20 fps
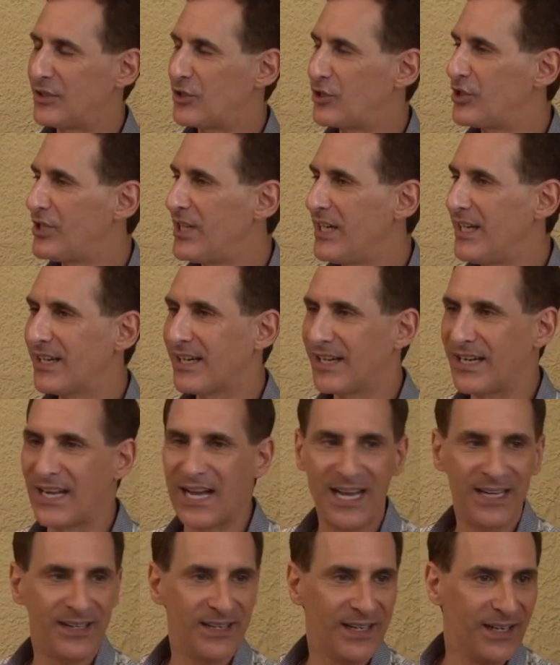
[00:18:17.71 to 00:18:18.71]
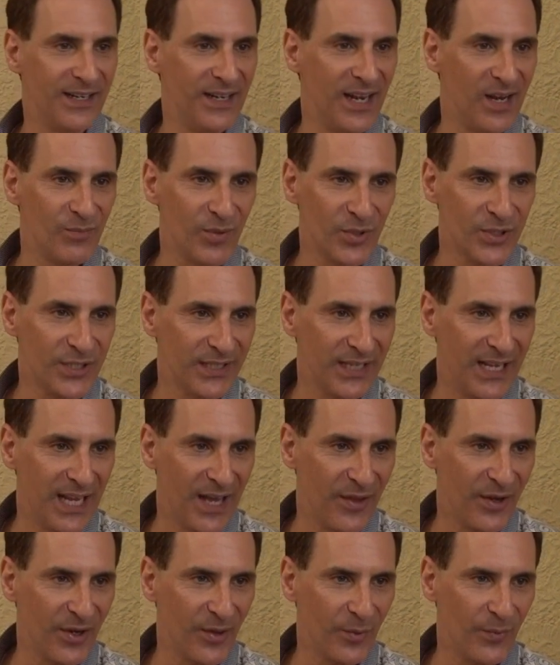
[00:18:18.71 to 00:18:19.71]
Cheetah and I did a number
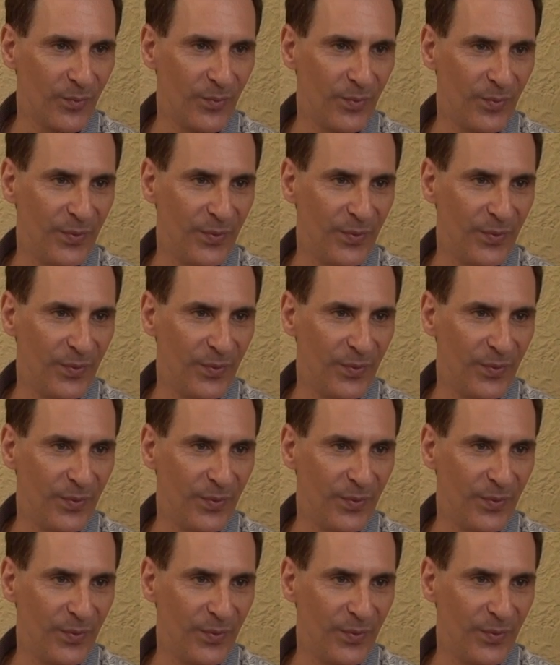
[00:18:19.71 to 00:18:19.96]
together